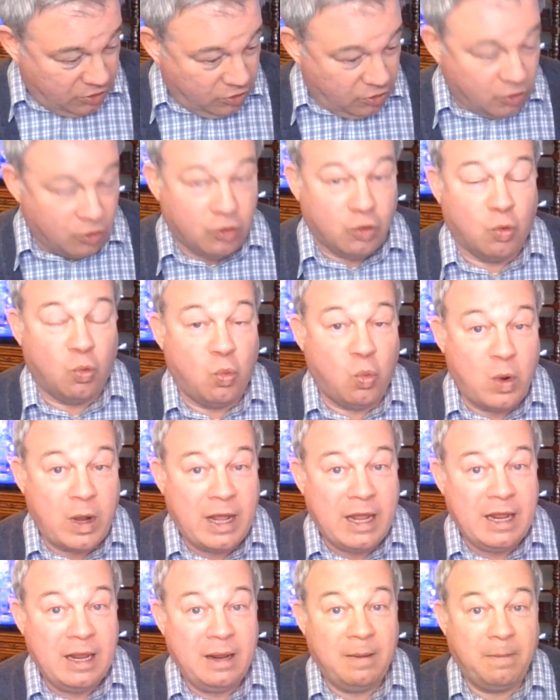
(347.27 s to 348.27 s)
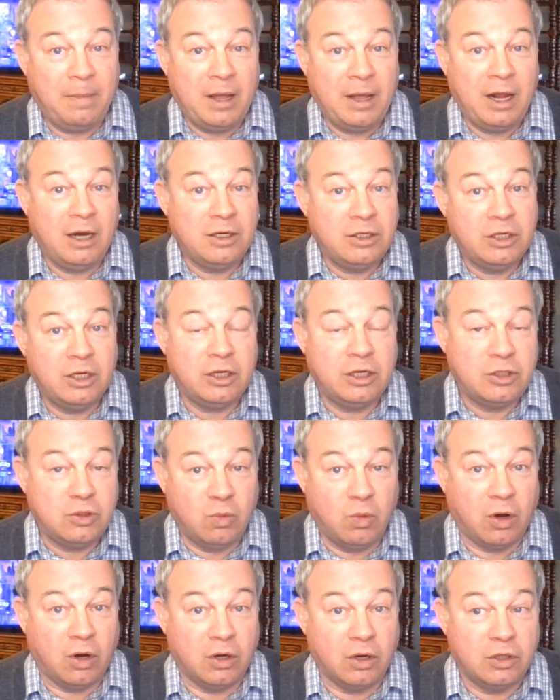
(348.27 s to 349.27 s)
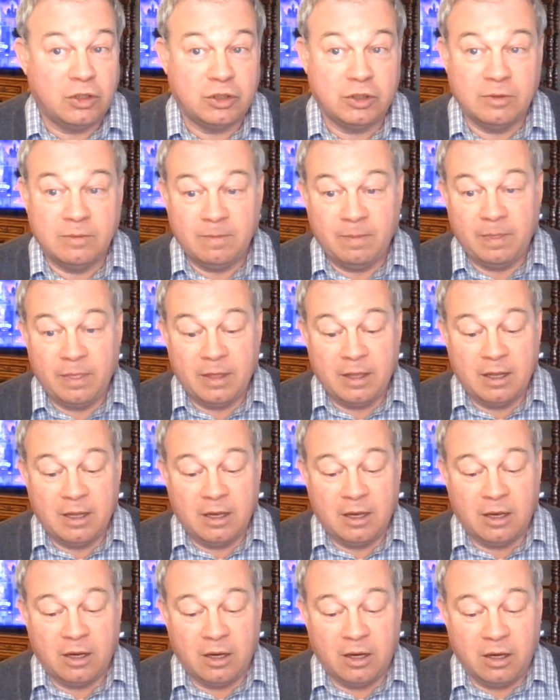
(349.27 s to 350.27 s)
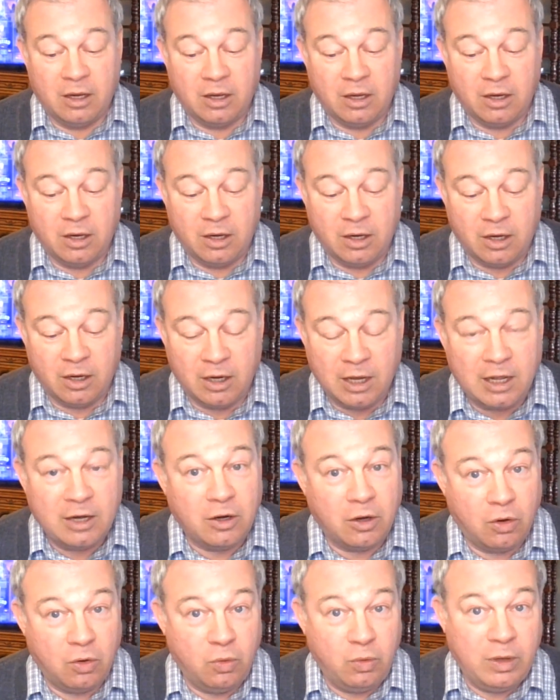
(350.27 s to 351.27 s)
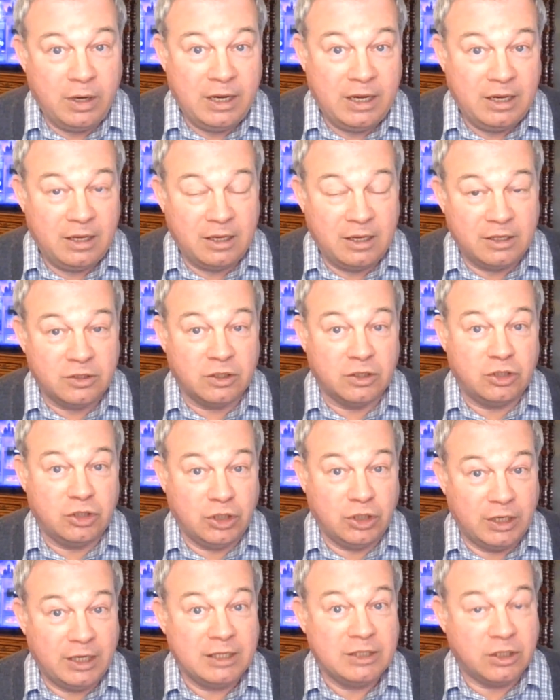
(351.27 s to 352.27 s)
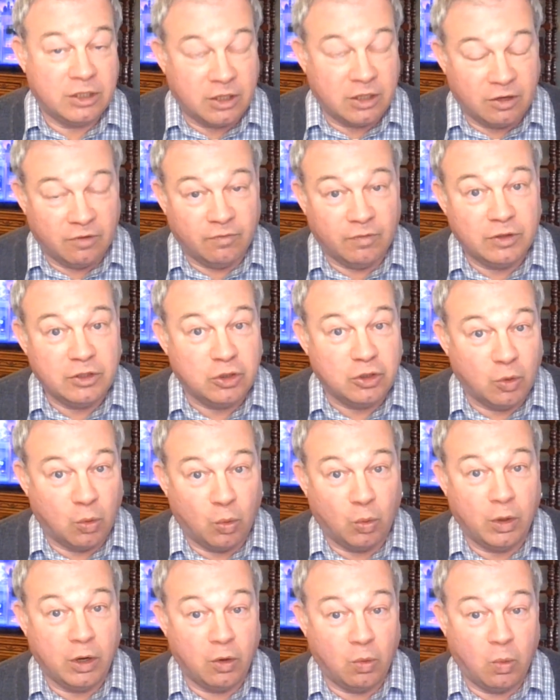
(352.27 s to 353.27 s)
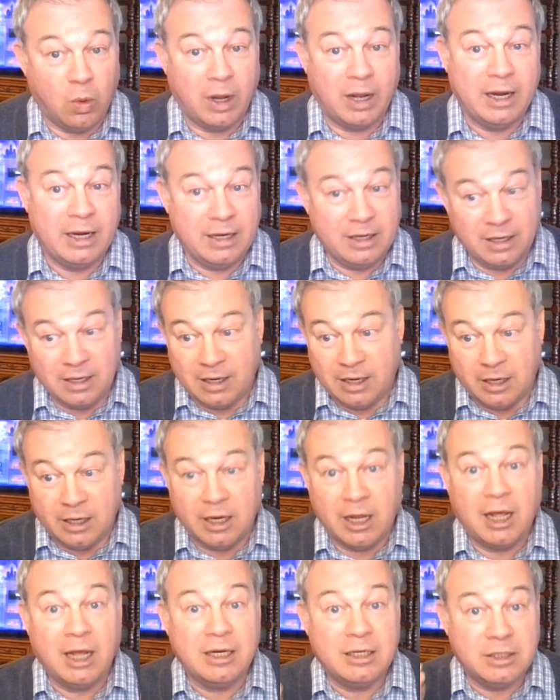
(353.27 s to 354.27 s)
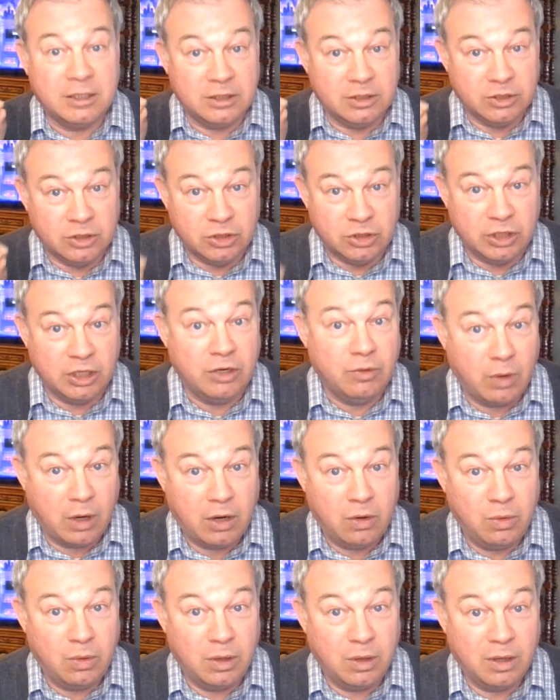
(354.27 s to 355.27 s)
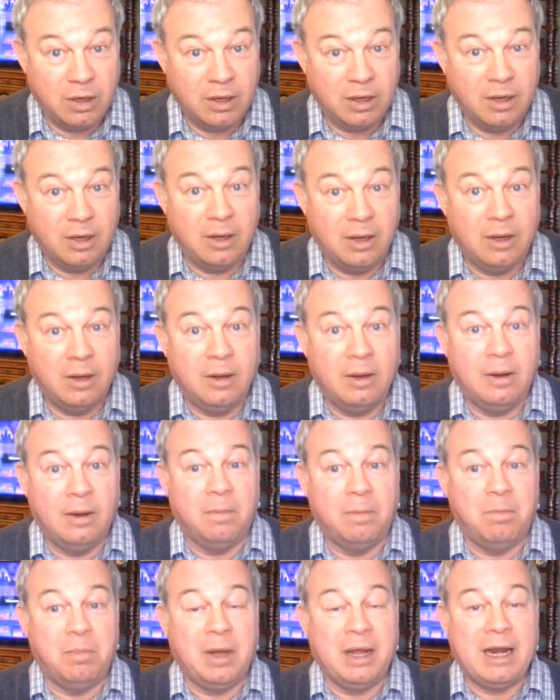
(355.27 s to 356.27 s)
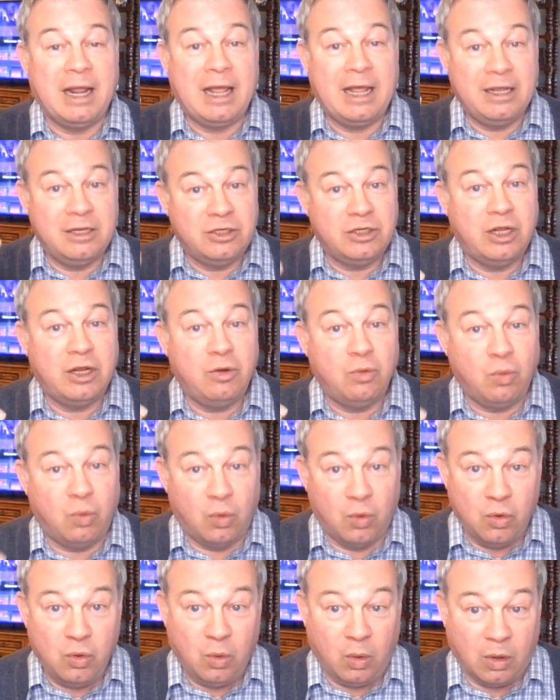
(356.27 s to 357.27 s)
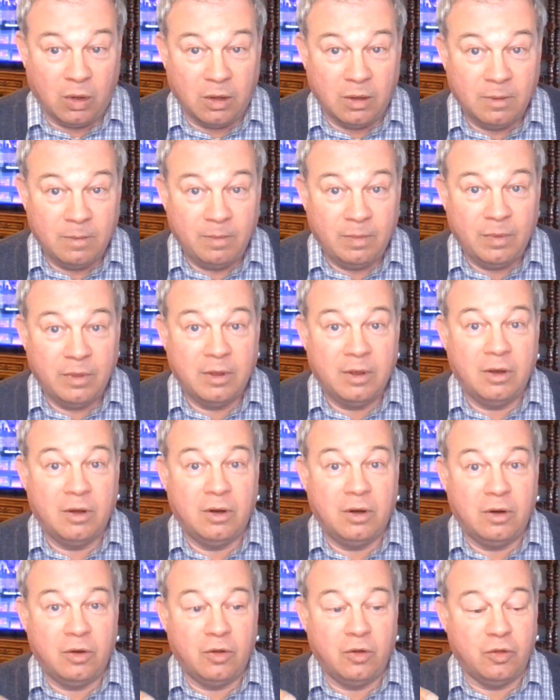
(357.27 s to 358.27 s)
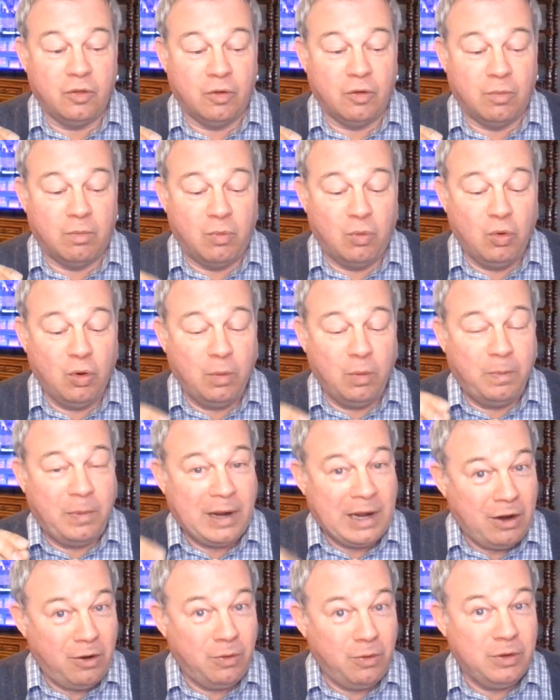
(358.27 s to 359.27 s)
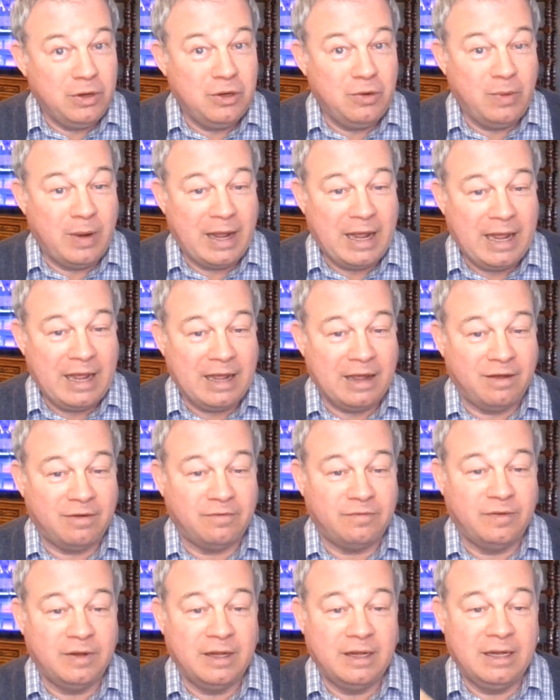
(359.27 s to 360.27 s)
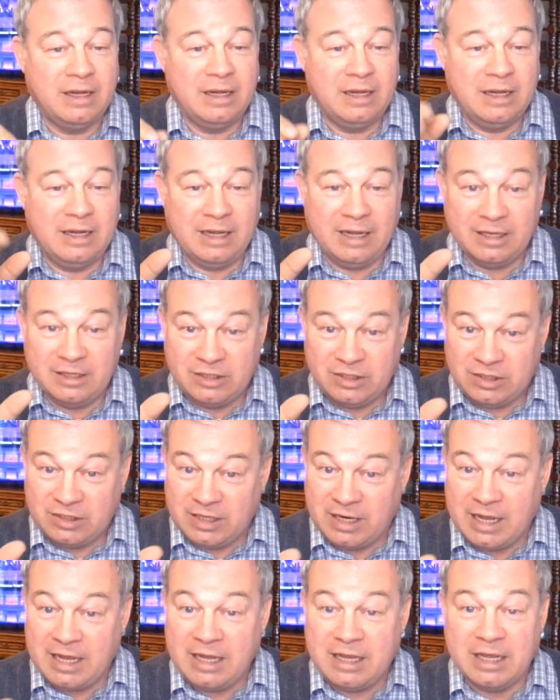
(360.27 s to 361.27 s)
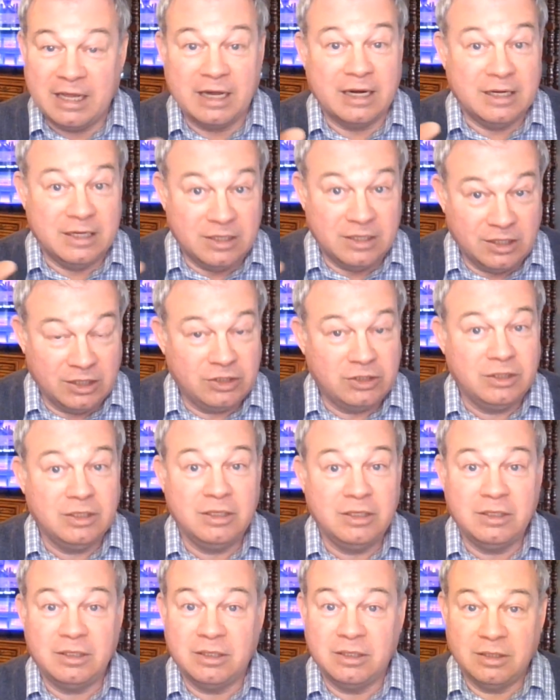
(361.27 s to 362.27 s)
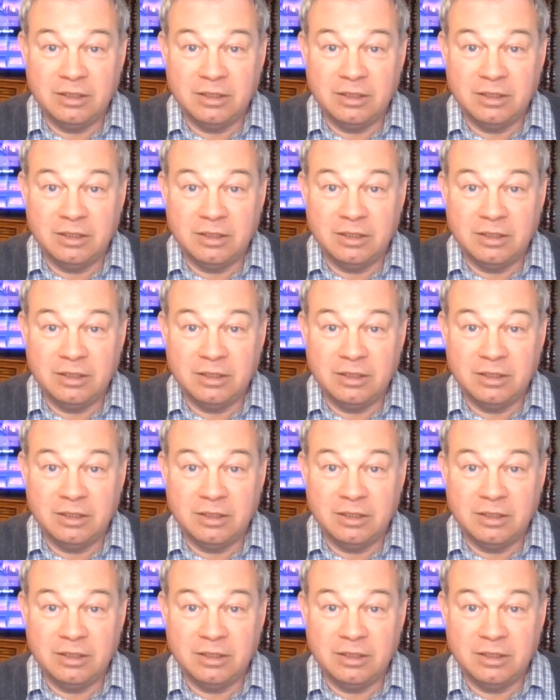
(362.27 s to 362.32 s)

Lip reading: The way politics works, not only is the chance the convention will run away not zero, but as a rule, the more power you have at stake in a distant